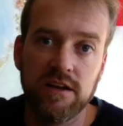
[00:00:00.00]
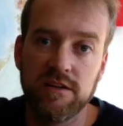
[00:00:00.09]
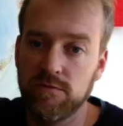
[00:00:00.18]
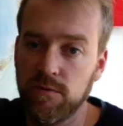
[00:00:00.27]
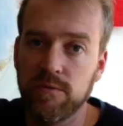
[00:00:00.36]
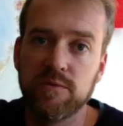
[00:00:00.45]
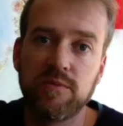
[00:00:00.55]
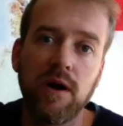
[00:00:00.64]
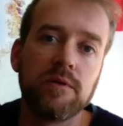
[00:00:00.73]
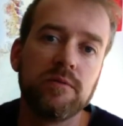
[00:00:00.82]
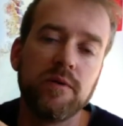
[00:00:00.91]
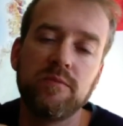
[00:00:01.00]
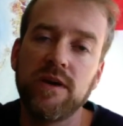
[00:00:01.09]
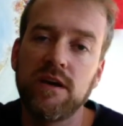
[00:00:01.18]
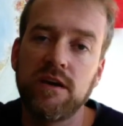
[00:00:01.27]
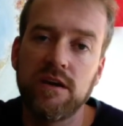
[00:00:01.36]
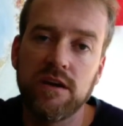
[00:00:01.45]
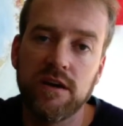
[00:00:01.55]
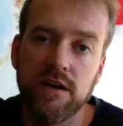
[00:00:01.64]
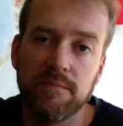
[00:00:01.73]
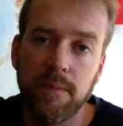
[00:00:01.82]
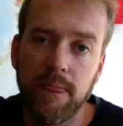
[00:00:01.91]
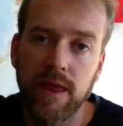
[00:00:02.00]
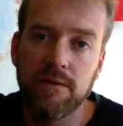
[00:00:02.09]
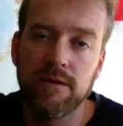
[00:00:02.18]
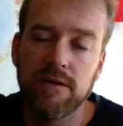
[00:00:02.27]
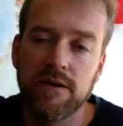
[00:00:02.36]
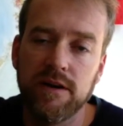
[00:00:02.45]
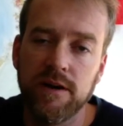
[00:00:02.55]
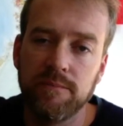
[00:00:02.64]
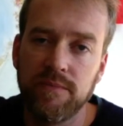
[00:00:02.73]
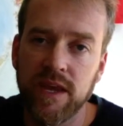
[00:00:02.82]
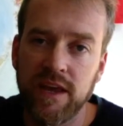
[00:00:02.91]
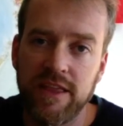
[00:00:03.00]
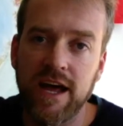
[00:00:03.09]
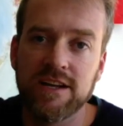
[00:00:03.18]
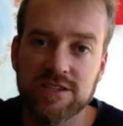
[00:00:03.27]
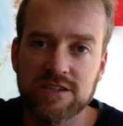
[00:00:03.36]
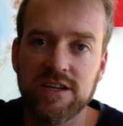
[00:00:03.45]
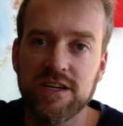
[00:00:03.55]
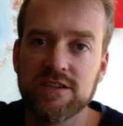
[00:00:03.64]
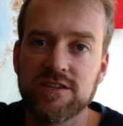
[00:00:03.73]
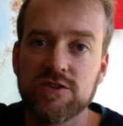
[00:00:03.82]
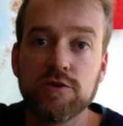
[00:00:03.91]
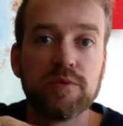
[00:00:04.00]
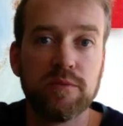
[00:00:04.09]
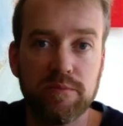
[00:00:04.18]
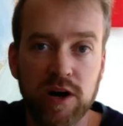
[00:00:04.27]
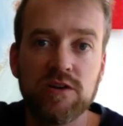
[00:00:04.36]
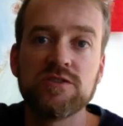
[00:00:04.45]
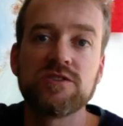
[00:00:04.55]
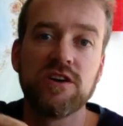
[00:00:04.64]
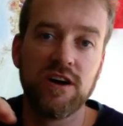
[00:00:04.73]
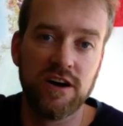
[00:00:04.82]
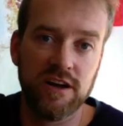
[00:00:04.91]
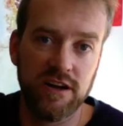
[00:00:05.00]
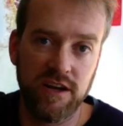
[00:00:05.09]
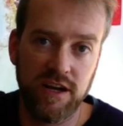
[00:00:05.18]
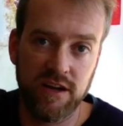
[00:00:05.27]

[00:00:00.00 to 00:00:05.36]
what would probably be that is superimposed on